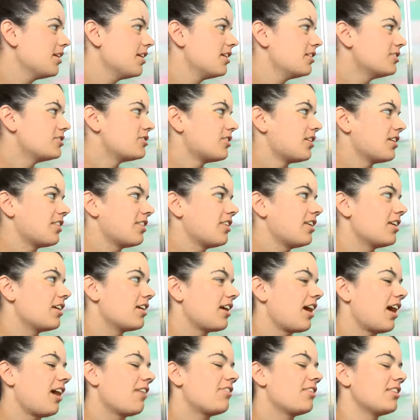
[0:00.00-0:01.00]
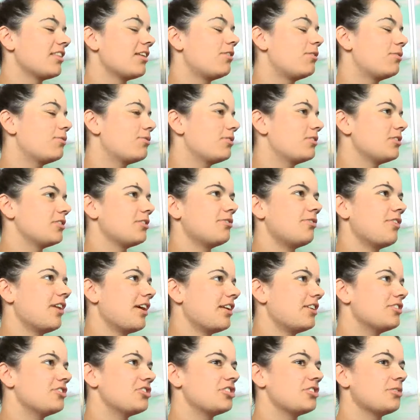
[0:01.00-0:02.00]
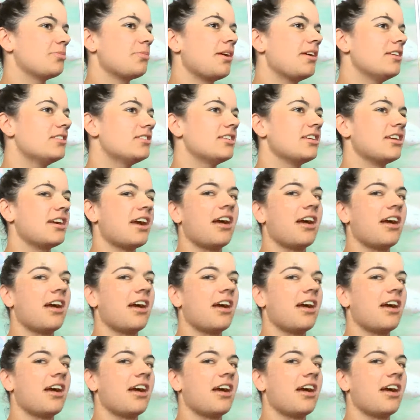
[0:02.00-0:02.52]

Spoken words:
So I think having the home field advantage is amazing.